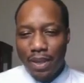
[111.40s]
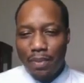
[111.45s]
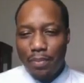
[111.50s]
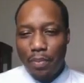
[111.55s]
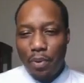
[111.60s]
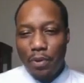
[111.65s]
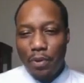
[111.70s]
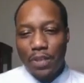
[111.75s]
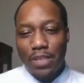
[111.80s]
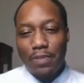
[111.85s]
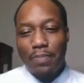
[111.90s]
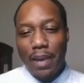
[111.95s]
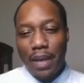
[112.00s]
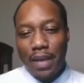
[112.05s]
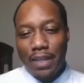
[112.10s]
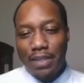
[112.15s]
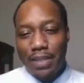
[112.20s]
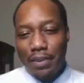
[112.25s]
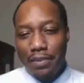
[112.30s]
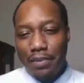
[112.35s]

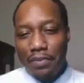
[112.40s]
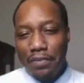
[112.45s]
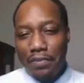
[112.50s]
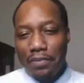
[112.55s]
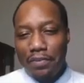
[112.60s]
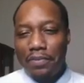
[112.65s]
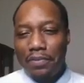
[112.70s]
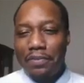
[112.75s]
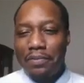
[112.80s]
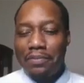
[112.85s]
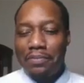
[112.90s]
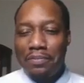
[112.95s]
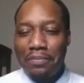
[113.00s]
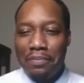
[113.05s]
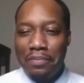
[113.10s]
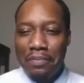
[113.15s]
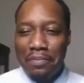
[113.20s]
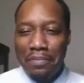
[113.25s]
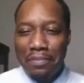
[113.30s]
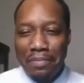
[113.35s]
Perspective.
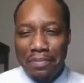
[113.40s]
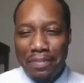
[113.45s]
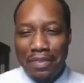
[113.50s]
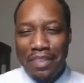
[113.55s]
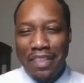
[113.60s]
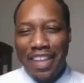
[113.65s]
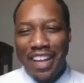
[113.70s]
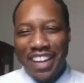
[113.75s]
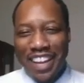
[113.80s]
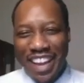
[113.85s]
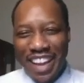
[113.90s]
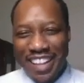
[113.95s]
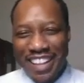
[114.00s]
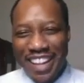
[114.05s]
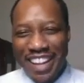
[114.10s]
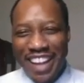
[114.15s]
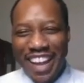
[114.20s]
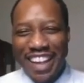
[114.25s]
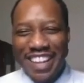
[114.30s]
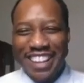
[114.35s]
I like
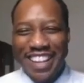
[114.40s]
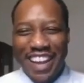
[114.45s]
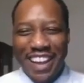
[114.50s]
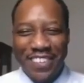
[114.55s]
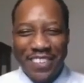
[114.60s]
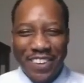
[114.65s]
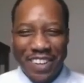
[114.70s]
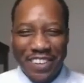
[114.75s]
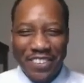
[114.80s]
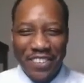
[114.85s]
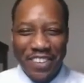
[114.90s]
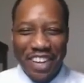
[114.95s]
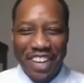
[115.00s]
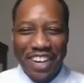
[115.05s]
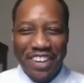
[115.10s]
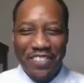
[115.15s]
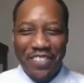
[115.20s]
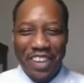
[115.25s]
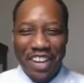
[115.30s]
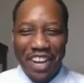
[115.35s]
that one. We're
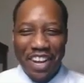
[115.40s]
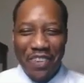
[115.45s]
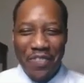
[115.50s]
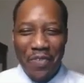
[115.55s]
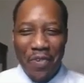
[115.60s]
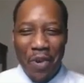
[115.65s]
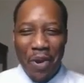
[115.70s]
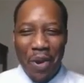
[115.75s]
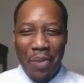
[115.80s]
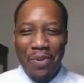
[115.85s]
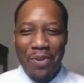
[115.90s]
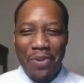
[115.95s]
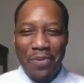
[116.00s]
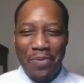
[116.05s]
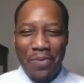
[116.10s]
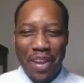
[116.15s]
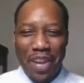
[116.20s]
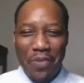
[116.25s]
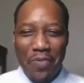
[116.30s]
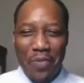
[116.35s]
getting warmer. We're
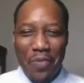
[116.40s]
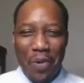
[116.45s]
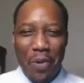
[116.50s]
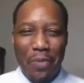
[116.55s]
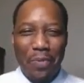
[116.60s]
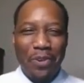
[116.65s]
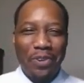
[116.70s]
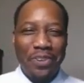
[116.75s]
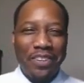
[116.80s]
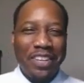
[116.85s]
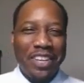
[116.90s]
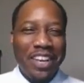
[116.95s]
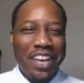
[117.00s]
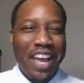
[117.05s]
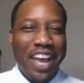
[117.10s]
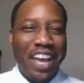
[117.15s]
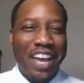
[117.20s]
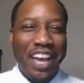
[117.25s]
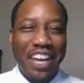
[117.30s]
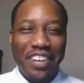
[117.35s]
getting warmer.
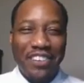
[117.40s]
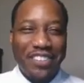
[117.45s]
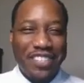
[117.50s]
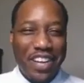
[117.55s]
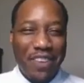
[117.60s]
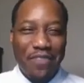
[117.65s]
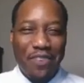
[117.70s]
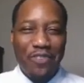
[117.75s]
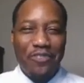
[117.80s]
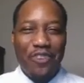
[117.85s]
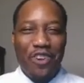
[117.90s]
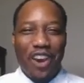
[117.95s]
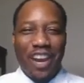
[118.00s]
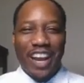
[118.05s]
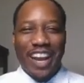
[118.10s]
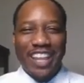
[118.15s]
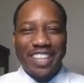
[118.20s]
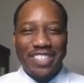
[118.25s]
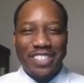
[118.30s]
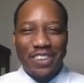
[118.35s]
Again, there was never a wrong
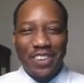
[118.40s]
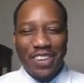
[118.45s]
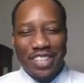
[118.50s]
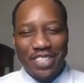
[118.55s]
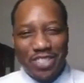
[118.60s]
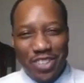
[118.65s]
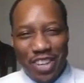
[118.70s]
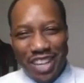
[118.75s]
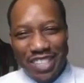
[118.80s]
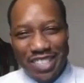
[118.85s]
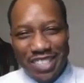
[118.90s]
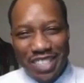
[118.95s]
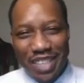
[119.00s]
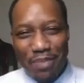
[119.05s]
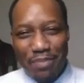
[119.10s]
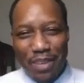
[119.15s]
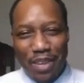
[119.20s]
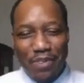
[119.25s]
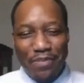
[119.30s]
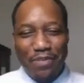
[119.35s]
answer because you guys just give
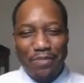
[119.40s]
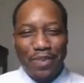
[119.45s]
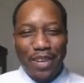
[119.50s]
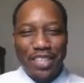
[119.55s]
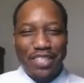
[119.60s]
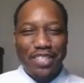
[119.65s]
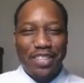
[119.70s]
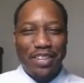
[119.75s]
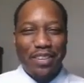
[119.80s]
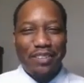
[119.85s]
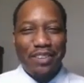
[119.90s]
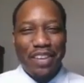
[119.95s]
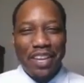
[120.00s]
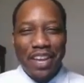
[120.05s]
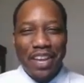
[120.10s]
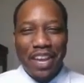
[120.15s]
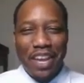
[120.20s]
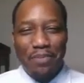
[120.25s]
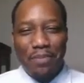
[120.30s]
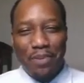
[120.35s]
me information and
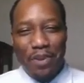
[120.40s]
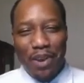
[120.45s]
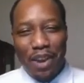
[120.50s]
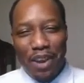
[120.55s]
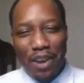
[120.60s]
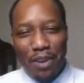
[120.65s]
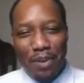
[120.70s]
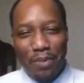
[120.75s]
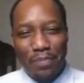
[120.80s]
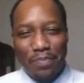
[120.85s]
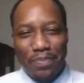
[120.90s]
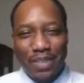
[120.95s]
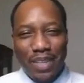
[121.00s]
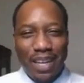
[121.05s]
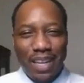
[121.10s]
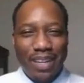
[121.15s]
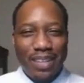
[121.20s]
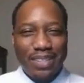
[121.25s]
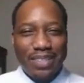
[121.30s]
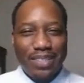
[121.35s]

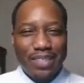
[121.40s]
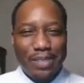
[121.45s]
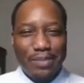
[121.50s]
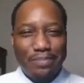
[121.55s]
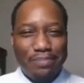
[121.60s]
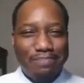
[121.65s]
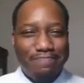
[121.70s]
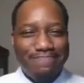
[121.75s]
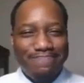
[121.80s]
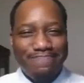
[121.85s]
kind of some